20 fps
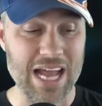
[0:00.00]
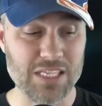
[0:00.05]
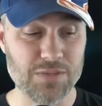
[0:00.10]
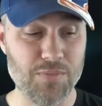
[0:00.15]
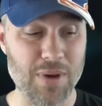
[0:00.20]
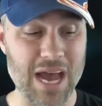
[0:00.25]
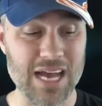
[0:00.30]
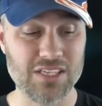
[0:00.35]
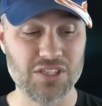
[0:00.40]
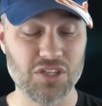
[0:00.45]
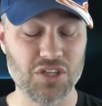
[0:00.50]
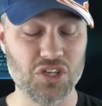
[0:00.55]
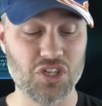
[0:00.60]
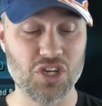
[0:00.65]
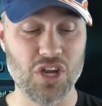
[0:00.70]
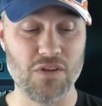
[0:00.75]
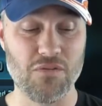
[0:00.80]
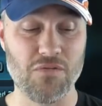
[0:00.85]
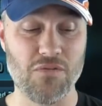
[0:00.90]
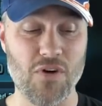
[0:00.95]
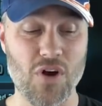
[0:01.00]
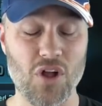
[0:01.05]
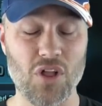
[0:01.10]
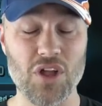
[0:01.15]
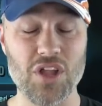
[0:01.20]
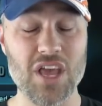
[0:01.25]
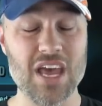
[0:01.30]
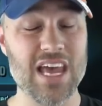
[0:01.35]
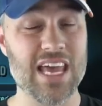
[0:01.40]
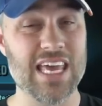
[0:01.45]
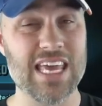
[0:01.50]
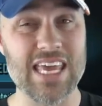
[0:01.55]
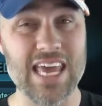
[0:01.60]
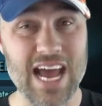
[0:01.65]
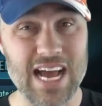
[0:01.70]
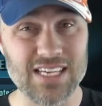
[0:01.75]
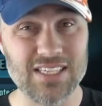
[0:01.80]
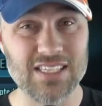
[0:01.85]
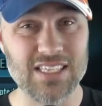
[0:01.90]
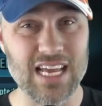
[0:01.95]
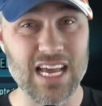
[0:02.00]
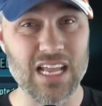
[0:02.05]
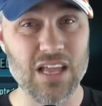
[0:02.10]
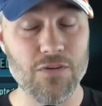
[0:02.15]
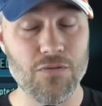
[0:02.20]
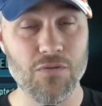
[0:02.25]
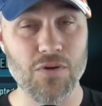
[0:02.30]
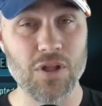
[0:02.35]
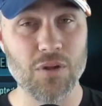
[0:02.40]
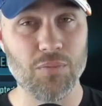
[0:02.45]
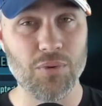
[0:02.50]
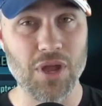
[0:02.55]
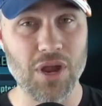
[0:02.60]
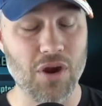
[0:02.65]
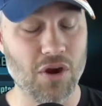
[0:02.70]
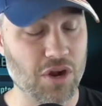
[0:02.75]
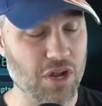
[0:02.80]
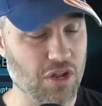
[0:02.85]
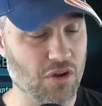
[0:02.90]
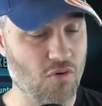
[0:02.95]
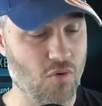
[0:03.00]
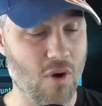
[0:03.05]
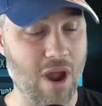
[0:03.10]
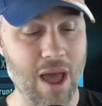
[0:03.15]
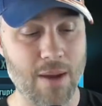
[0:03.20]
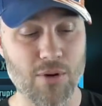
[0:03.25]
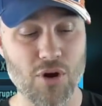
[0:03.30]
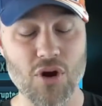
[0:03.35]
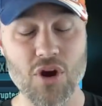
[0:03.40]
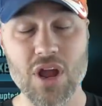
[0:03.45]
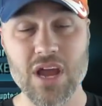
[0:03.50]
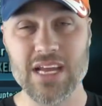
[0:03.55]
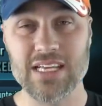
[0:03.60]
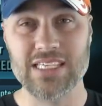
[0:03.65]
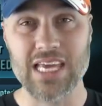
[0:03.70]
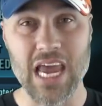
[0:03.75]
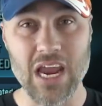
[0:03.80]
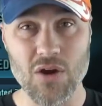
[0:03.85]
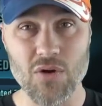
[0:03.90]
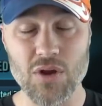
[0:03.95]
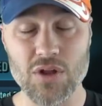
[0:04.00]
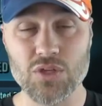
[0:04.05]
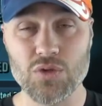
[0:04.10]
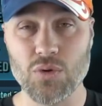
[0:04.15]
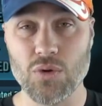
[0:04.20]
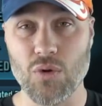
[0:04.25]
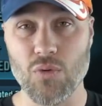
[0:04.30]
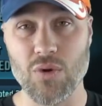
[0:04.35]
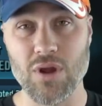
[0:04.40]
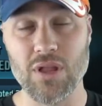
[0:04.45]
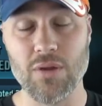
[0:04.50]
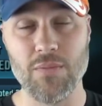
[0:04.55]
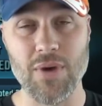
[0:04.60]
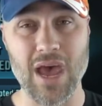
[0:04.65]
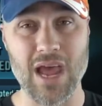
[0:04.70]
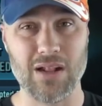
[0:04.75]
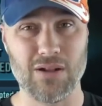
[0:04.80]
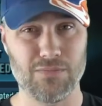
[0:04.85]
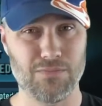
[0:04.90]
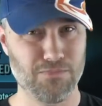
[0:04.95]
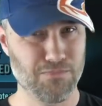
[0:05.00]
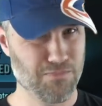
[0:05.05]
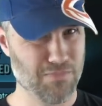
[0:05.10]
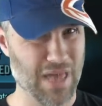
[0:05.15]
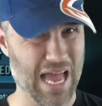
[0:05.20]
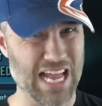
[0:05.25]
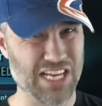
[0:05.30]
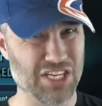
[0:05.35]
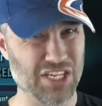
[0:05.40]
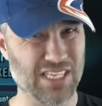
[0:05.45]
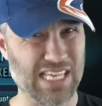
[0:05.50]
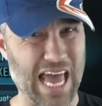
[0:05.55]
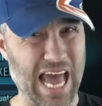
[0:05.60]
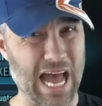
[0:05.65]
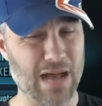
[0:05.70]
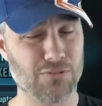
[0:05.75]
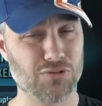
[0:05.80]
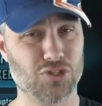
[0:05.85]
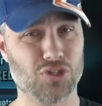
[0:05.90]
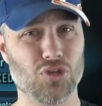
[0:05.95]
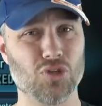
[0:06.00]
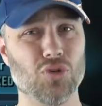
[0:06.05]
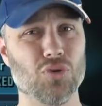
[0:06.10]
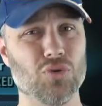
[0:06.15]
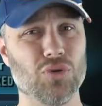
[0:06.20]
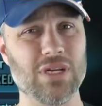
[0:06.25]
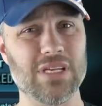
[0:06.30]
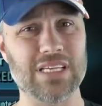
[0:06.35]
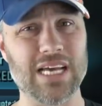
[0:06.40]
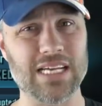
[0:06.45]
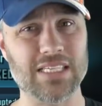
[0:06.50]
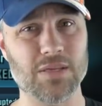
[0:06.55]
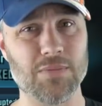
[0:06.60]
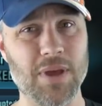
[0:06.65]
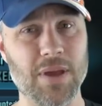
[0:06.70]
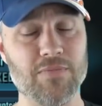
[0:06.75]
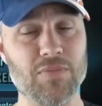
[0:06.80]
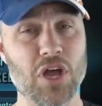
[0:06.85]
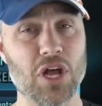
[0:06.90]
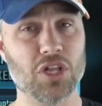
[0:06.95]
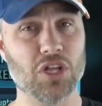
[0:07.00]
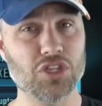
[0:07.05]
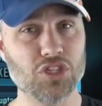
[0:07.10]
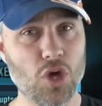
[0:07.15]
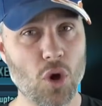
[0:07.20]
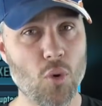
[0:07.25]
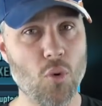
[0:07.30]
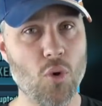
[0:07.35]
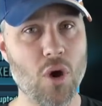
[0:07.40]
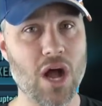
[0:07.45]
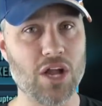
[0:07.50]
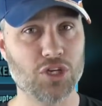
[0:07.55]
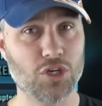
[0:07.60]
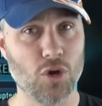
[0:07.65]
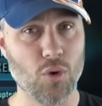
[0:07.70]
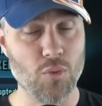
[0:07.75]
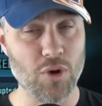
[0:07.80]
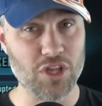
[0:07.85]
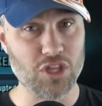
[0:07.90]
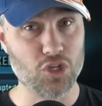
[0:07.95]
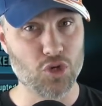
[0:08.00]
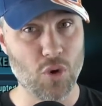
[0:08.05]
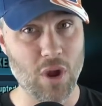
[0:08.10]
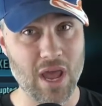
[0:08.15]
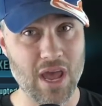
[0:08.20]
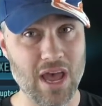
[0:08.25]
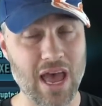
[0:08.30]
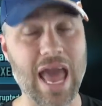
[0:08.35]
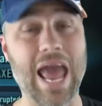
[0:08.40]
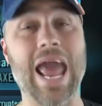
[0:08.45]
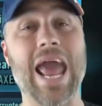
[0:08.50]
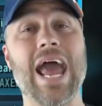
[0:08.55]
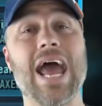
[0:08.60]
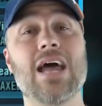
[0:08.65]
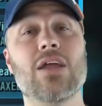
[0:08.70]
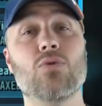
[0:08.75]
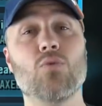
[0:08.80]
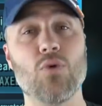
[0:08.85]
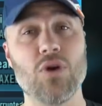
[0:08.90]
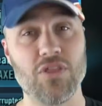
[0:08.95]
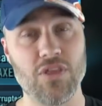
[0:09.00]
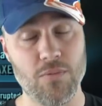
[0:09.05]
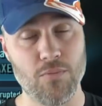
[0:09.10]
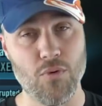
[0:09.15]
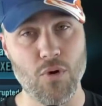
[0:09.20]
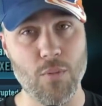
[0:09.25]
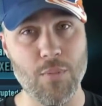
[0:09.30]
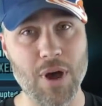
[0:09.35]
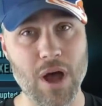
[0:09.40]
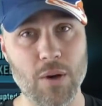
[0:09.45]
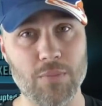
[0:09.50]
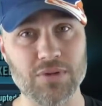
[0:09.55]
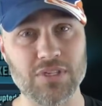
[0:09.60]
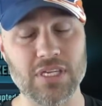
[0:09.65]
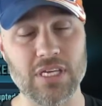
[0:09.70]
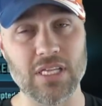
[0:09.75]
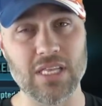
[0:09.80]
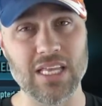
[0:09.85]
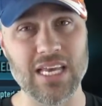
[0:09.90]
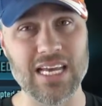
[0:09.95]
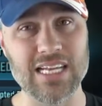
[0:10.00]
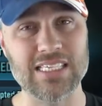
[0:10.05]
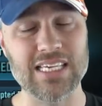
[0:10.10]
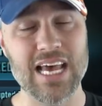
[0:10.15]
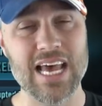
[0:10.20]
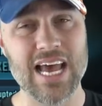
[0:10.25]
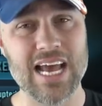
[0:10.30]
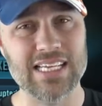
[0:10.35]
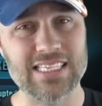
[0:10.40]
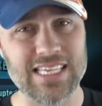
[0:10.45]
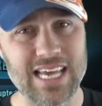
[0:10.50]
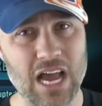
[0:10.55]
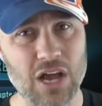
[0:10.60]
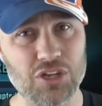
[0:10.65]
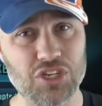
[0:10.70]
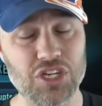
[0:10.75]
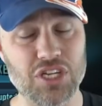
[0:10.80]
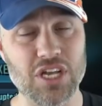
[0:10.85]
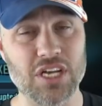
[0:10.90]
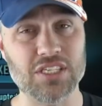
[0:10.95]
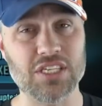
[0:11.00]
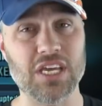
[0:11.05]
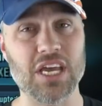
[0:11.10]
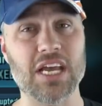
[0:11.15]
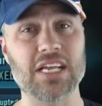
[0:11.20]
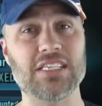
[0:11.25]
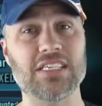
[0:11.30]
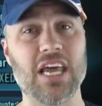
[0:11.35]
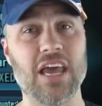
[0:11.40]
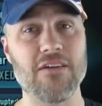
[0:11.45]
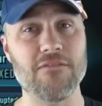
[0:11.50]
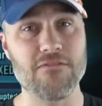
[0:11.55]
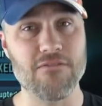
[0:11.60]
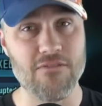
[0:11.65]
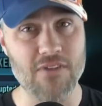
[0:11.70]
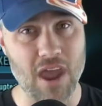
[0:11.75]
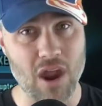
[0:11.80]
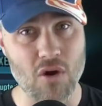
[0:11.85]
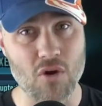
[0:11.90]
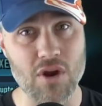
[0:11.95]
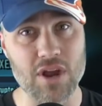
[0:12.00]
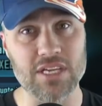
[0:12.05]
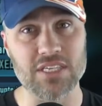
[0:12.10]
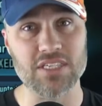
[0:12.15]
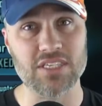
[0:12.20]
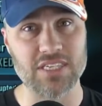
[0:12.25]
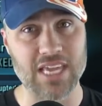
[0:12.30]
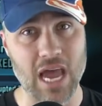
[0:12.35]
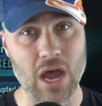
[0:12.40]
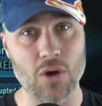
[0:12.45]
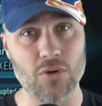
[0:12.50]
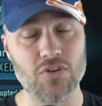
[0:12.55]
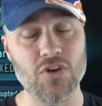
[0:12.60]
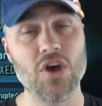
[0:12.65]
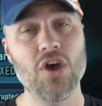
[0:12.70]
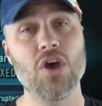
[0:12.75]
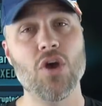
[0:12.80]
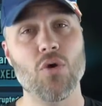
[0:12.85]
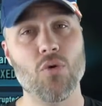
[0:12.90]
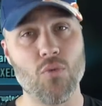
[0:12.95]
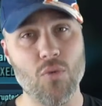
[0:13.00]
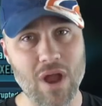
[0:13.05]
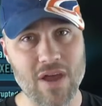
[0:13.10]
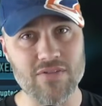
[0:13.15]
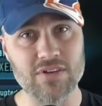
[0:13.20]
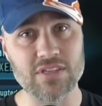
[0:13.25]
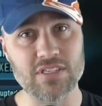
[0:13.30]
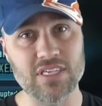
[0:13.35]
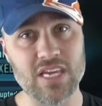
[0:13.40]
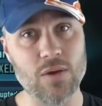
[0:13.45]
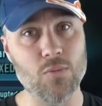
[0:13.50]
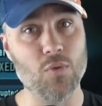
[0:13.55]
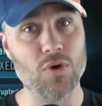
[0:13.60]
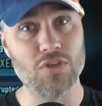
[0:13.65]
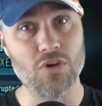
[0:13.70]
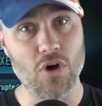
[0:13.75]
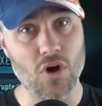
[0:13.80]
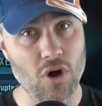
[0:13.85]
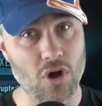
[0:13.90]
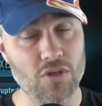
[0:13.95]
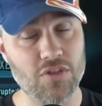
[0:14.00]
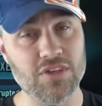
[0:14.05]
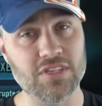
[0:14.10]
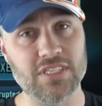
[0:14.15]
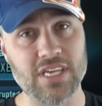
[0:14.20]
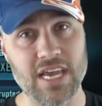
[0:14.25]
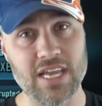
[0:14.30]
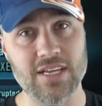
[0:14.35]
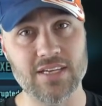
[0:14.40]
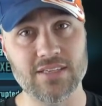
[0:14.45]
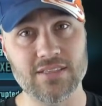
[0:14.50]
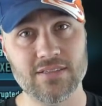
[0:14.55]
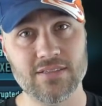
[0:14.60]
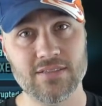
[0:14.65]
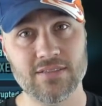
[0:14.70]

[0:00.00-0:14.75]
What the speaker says: Basilisk Unfallen. Yes, any free-to-player could grab her, take her into an arena battle, and just absolutely decimate. Let's go watch her with Traya and with Emperor Palpatine leads and see how she does against a very stout Revan team with all the Zetas.